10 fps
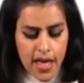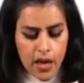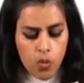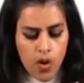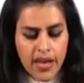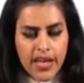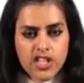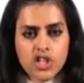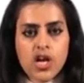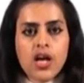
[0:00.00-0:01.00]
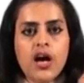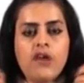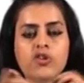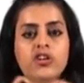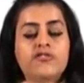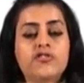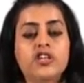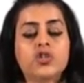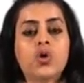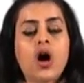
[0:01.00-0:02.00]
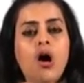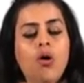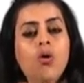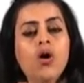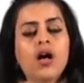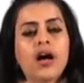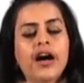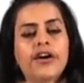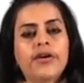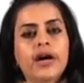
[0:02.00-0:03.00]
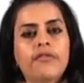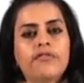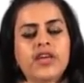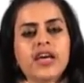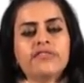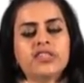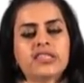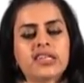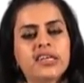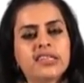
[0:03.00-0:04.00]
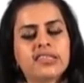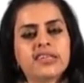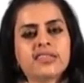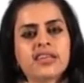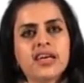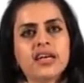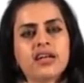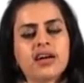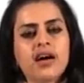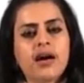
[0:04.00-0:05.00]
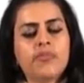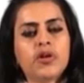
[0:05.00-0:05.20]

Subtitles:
and 1 H would refer to how. We have discussed this thing